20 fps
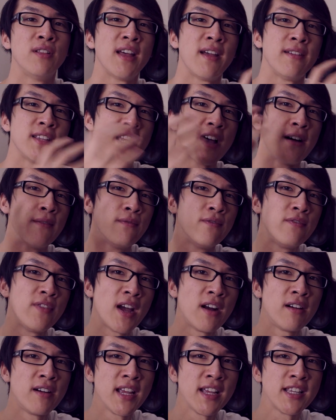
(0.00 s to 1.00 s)
They sound
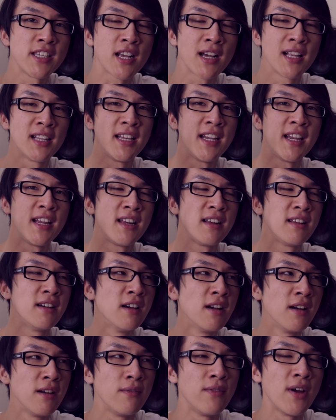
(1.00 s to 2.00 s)
very clean,
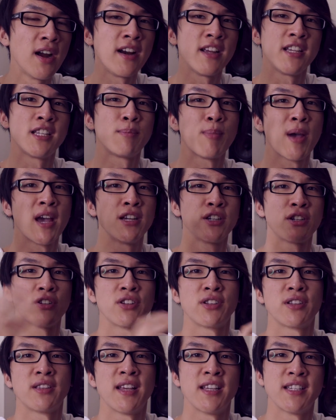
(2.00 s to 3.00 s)
very
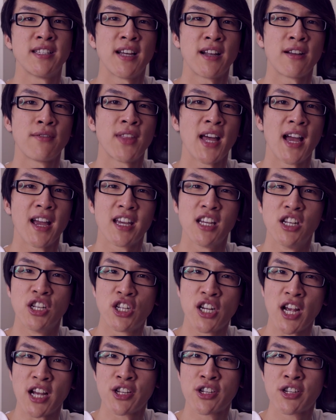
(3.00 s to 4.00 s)
spacious. There's none of that
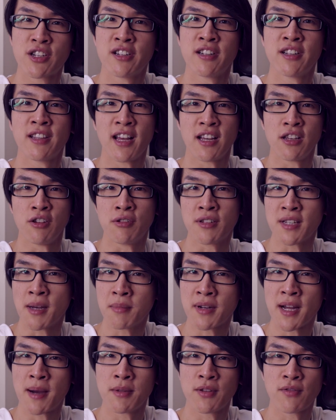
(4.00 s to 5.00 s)
congestion that you
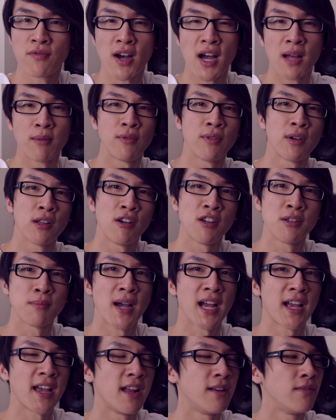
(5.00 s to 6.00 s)
sometimes find with closed
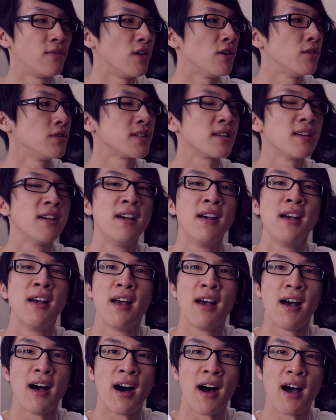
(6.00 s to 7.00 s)
back headphones.
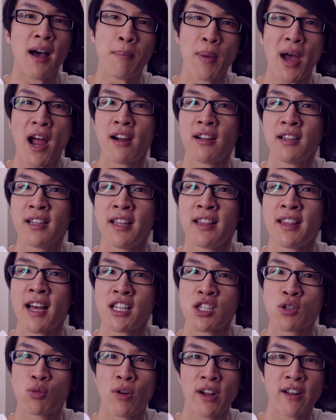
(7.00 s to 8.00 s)
Apparently
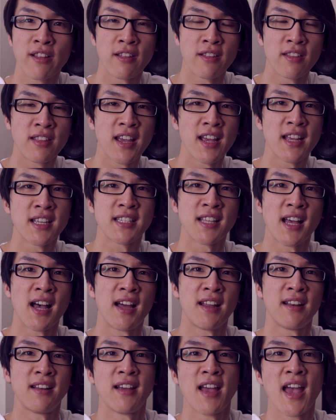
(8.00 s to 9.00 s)
that's one of the things
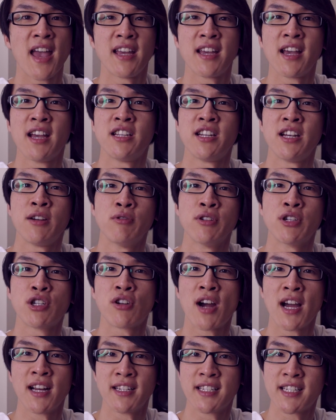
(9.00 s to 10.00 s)
that AKG was
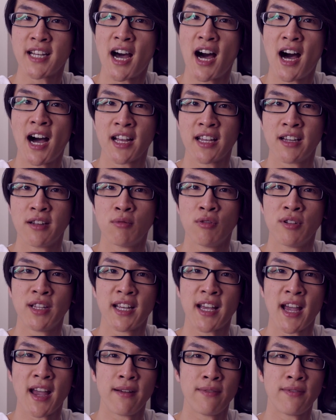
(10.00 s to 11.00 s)
trying to target with the
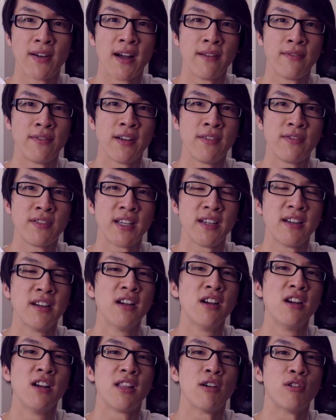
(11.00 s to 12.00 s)
K550.
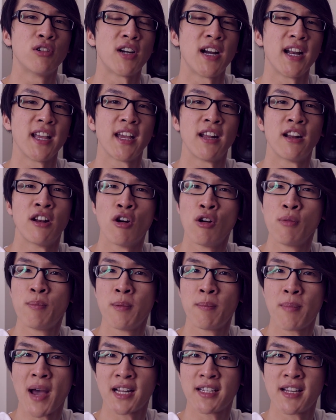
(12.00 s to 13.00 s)
They were trying to get an
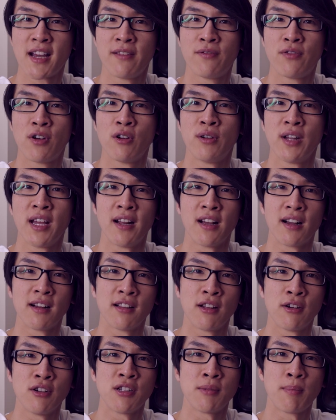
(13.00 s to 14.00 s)
open backed headphone in a
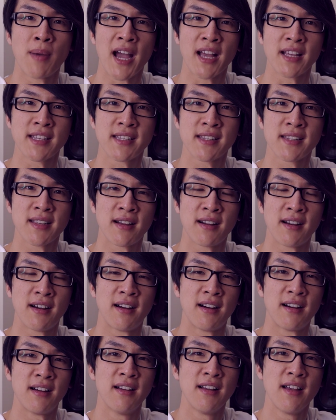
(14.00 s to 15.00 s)
closed back
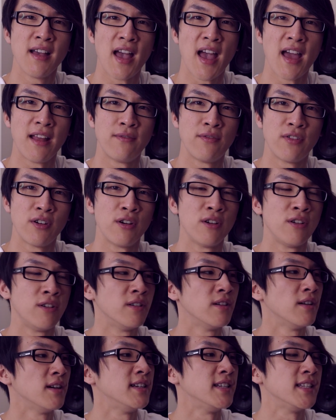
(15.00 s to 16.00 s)

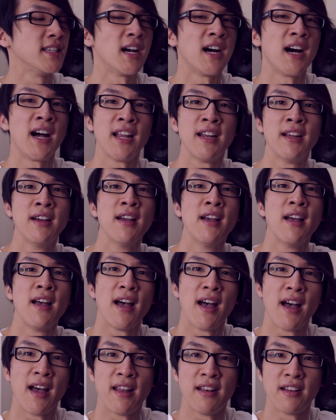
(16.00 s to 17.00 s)
headphone design,
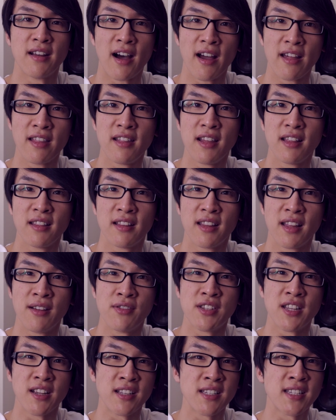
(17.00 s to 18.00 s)
and I think that
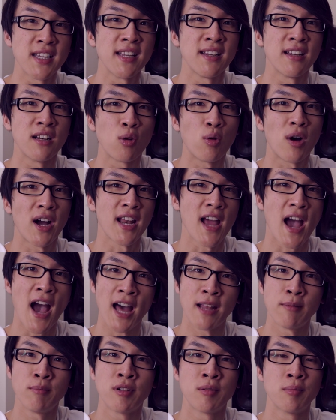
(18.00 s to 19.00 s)
they've succeeded quite
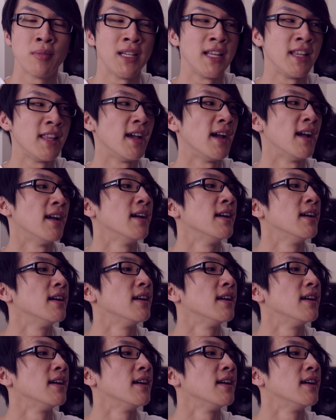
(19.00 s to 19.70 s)
admirably there.